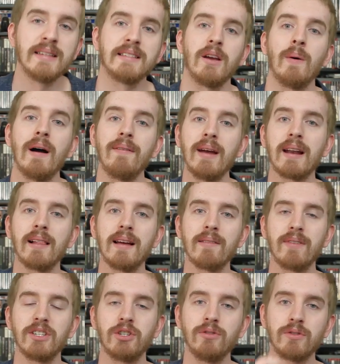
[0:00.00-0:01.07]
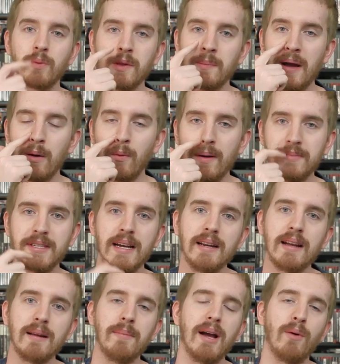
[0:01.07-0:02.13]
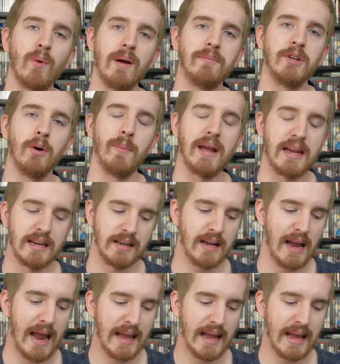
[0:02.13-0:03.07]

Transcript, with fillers: So I've had a lot of issues with my website and my web domain